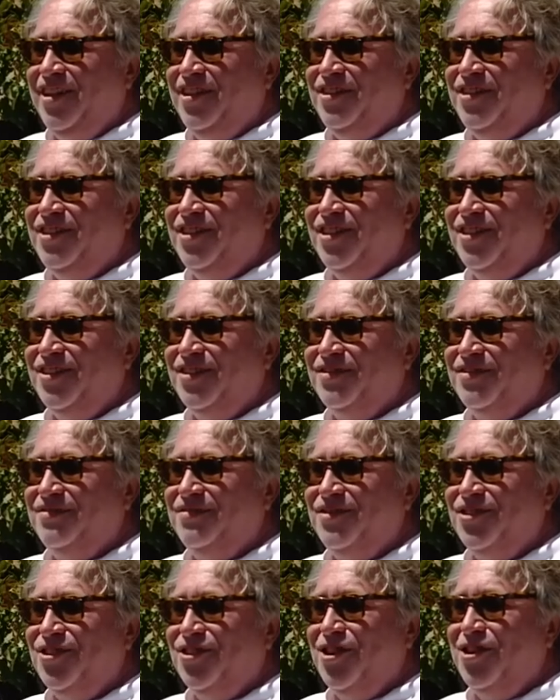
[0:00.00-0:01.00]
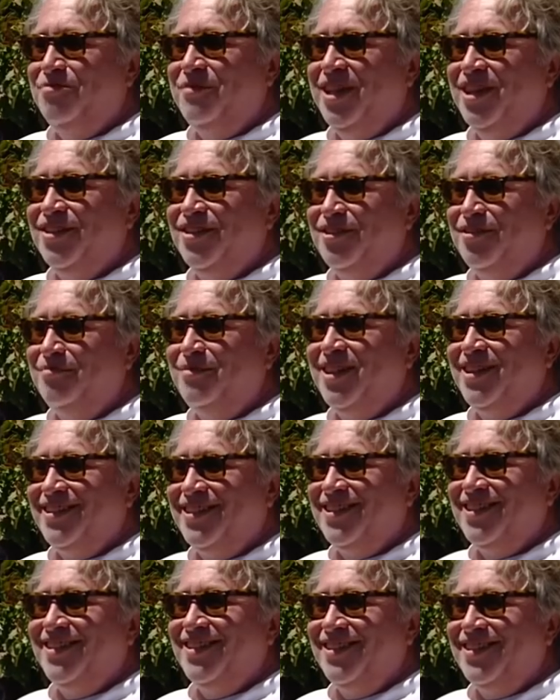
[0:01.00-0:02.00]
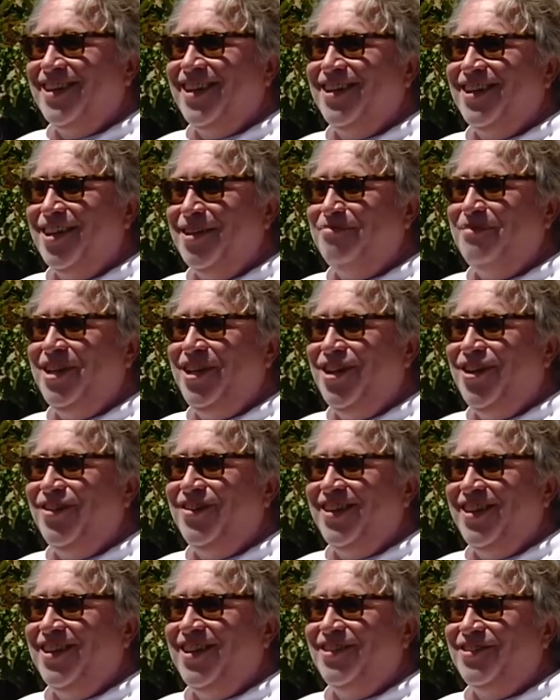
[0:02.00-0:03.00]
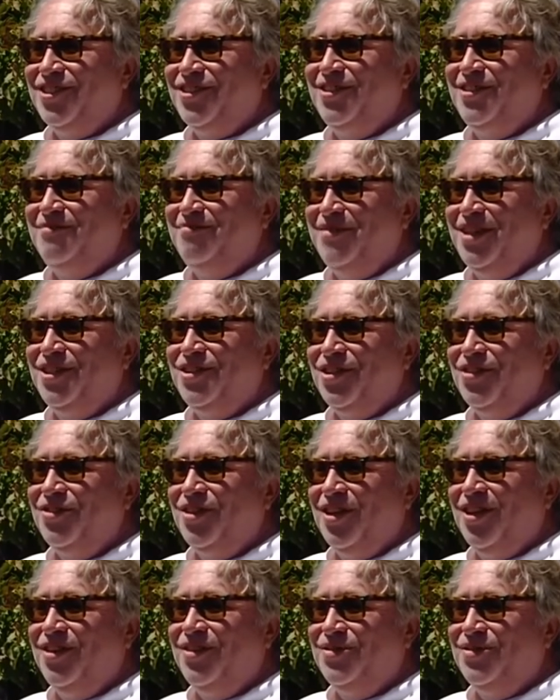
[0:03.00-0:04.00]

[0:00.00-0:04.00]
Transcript: Had a deer turn on me a little bit and kind of let me know that I shouldn't be so